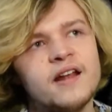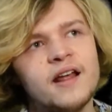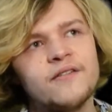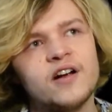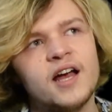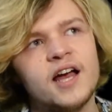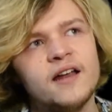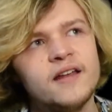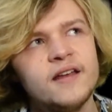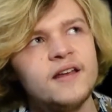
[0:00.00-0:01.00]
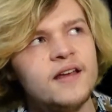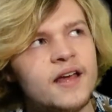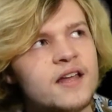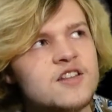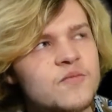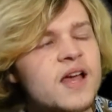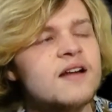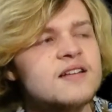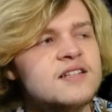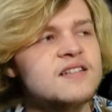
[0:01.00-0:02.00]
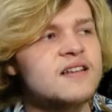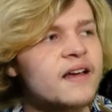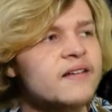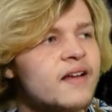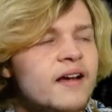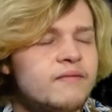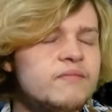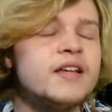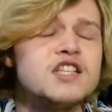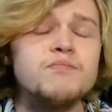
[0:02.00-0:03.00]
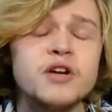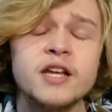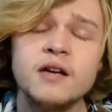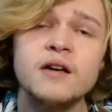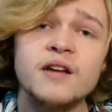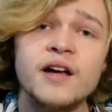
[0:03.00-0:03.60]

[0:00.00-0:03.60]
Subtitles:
that he ever had, and to be honest, it's pretty good,